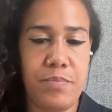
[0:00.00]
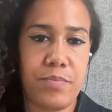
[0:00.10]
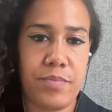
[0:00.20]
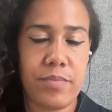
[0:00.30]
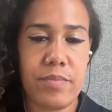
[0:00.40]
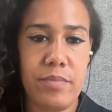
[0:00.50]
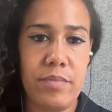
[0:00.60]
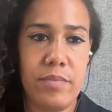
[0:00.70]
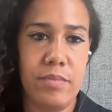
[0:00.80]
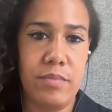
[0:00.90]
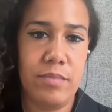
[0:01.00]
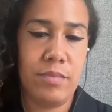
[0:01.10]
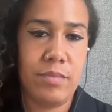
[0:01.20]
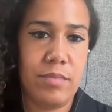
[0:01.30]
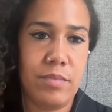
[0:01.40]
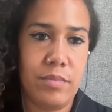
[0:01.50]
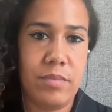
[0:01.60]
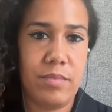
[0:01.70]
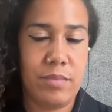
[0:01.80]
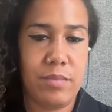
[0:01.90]

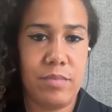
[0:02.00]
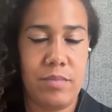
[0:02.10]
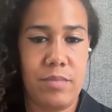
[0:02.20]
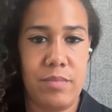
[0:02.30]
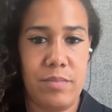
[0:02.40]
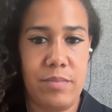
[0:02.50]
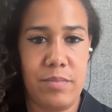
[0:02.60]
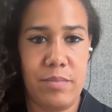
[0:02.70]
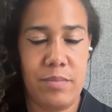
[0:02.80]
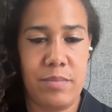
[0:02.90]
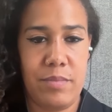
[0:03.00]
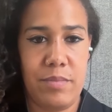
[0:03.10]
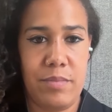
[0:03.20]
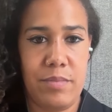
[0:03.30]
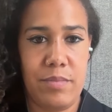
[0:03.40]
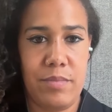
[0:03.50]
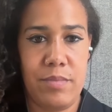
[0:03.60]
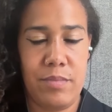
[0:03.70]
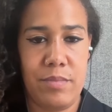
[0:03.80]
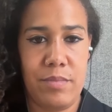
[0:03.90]

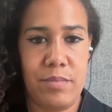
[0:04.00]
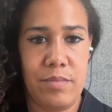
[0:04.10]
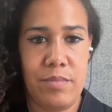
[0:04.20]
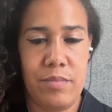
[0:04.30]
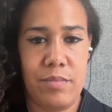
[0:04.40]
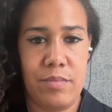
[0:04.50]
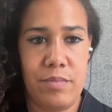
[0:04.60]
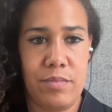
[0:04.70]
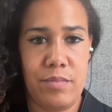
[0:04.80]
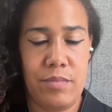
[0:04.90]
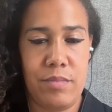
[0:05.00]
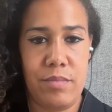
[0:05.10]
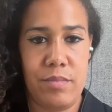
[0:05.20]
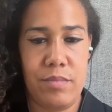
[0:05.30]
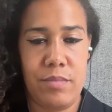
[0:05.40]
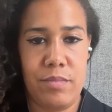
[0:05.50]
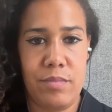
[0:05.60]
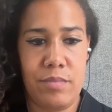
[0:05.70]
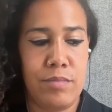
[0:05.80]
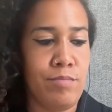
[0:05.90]

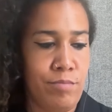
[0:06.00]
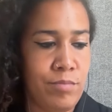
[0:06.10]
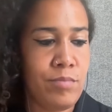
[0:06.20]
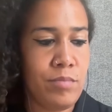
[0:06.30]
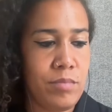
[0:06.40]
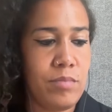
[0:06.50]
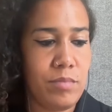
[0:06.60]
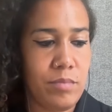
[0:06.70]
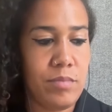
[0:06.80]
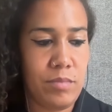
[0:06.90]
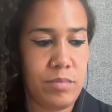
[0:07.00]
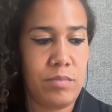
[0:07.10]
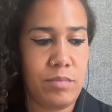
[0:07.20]
No words are spoken by the person on screen.